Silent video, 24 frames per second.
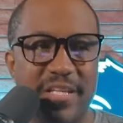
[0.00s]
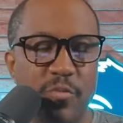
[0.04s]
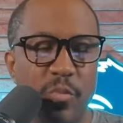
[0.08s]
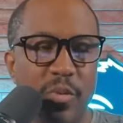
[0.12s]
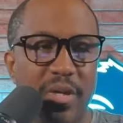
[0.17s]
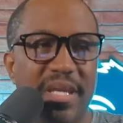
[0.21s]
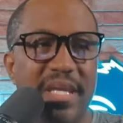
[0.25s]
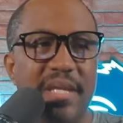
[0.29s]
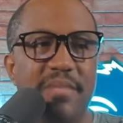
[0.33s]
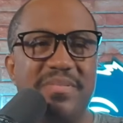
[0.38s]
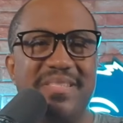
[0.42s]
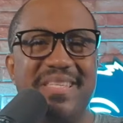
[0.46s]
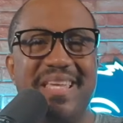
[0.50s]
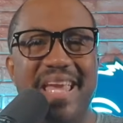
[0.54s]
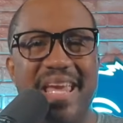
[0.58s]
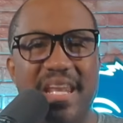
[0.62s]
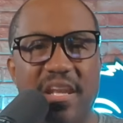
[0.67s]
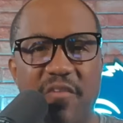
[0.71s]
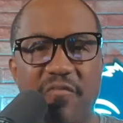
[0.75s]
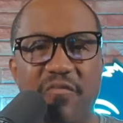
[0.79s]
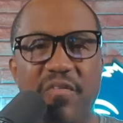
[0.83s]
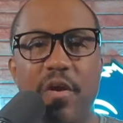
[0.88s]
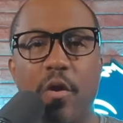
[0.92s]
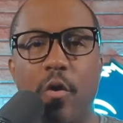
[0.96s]
That's what keeps the
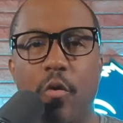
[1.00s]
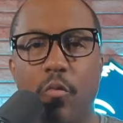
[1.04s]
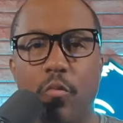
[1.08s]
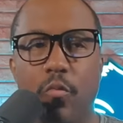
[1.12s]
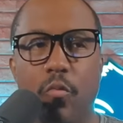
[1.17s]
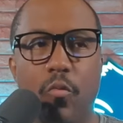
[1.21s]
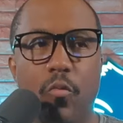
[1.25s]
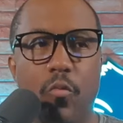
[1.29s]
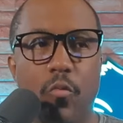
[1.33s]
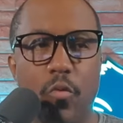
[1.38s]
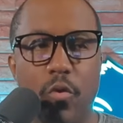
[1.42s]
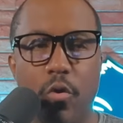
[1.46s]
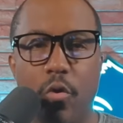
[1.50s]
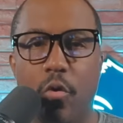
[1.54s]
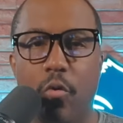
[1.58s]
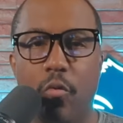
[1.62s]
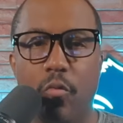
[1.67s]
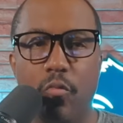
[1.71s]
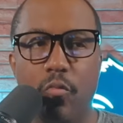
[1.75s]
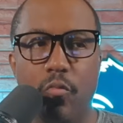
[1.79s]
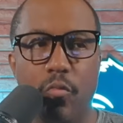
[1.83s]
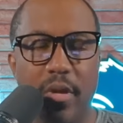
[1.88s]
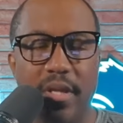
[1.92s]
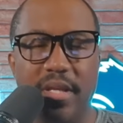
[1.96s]
NFL
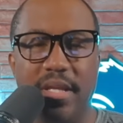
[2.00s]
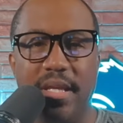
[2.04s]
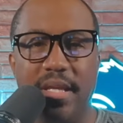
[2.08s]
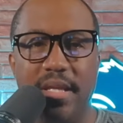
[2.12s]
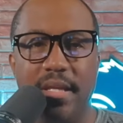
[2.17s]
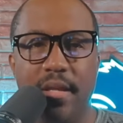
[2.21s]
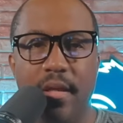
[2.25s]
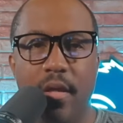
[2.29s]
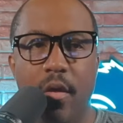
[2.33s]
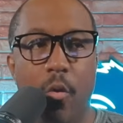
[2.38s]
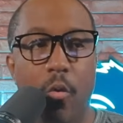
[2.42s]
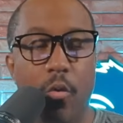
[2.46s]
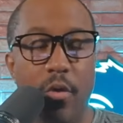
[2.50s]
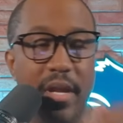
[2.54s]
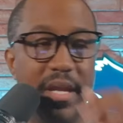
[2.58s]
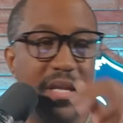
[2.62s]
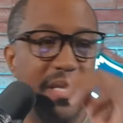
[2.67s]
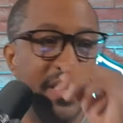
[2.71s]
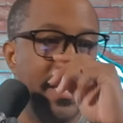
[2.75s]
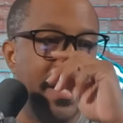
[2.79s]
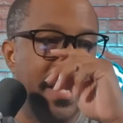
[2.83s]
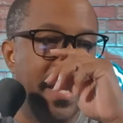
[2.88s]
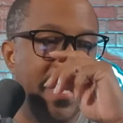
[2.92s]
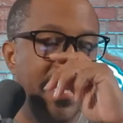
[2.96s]
world running, or
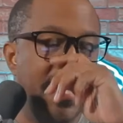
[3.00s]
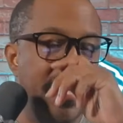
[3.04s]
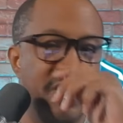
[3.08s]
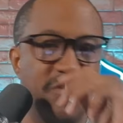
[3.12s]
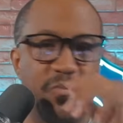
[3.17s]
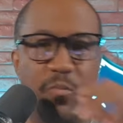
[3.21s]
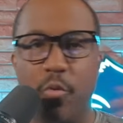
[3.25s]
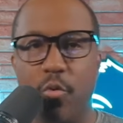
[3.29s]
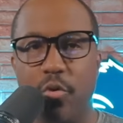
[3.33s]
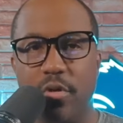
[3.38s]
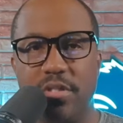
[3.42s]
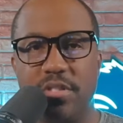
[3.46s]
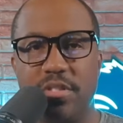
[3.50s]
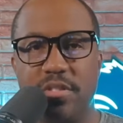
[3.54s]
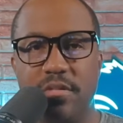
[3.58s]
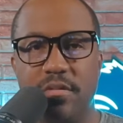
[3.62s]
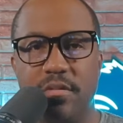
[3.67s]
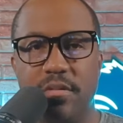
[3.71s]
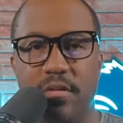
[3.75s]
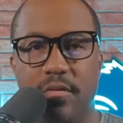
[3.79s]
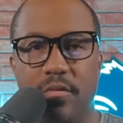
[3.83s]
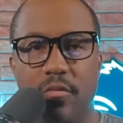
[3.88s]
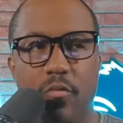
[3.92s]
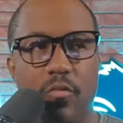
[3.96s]
any
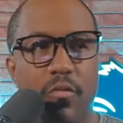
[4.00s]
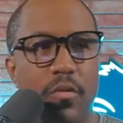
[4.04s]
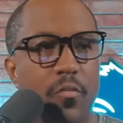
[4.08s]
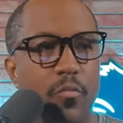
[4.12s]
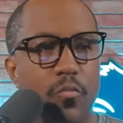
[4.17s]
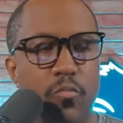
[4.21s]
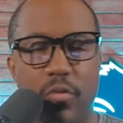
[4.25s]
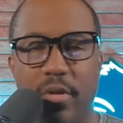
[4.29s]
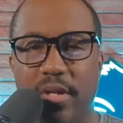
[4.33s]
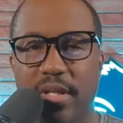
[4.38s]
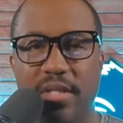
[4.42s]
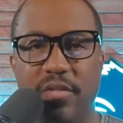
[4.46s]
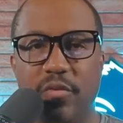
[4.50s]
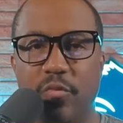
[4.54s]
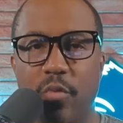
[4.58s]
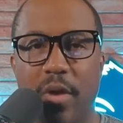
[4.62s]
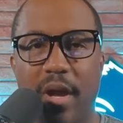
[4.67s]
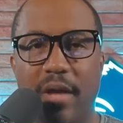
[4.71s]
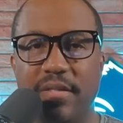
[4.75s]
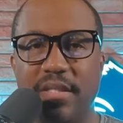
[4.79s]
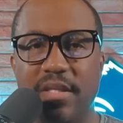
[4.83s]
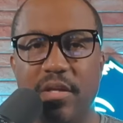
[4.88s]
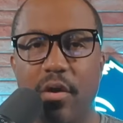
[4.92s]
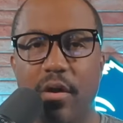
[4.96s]
sports running
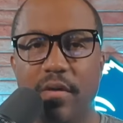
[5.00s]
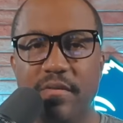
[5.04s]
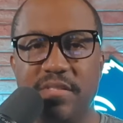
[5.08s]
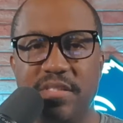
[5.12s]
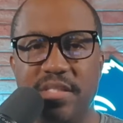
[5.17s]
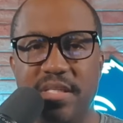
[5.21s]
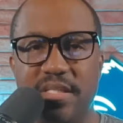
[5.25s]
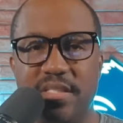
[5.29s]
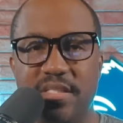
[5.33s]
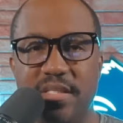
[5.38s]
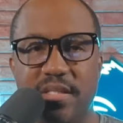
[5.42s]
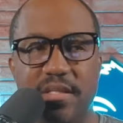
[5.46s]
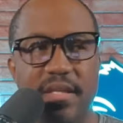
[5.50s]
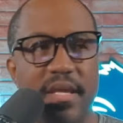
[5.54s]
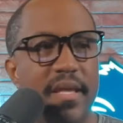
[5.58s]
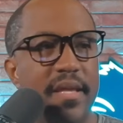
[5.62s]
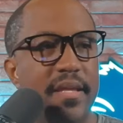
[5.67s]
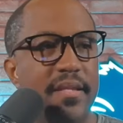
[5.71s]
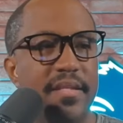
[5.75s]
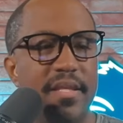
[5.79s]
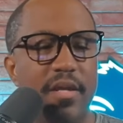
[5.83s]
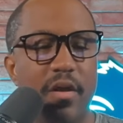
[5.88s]
throughout the offseason.